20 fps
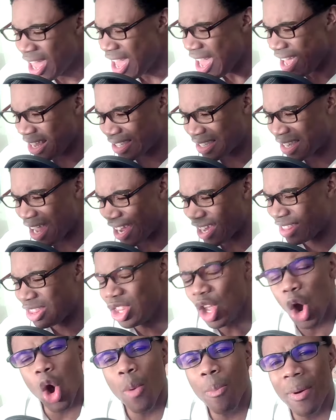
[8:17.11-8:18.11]
It's like
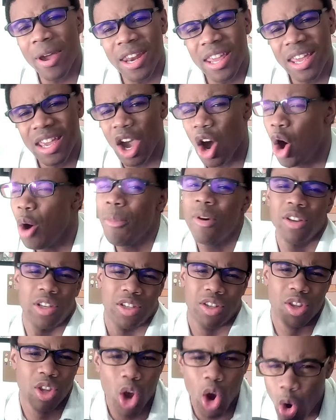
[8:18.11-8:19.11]
nobody,
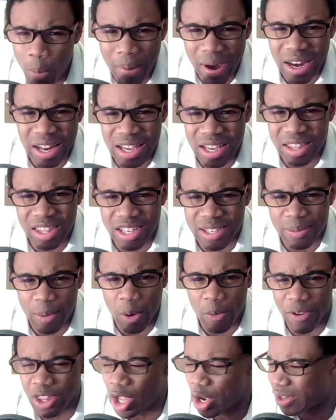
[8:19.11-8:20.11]
almost nobody in this
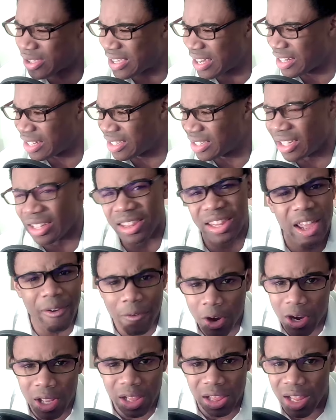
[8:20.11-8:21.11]
movie knows how to
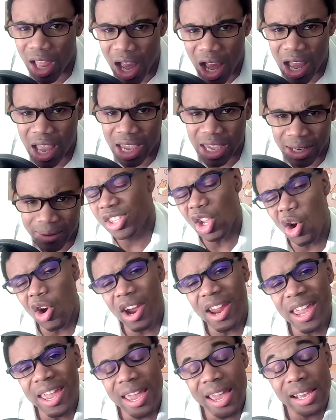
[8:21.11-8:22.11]
deliver a line.
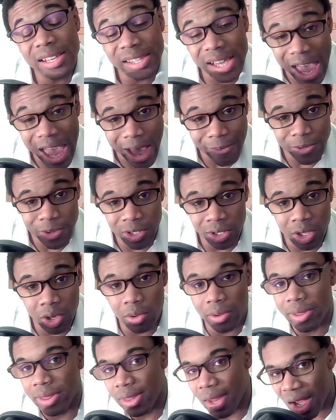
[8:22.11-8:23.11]
Story is
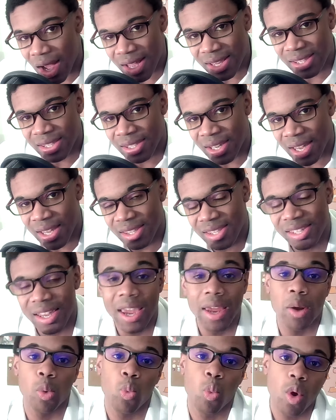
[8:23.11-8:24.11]
absolute nonsense,
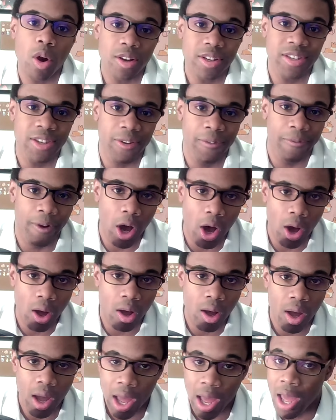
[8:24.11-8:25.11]
and worst of
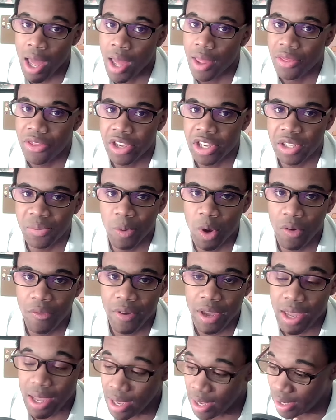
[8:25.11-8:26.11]
all, this
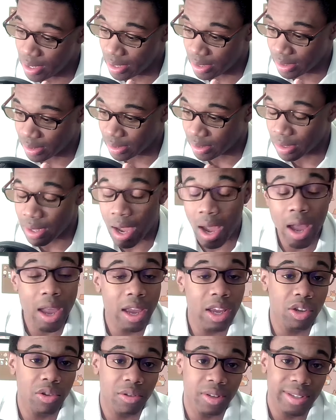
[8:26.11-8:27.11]
movie is not
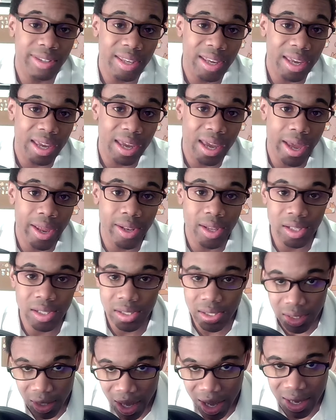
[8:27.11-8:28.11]
interesting in the
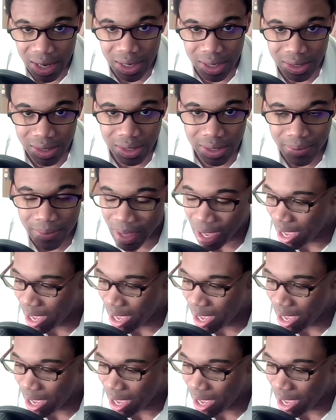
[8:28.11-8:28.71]
slightest.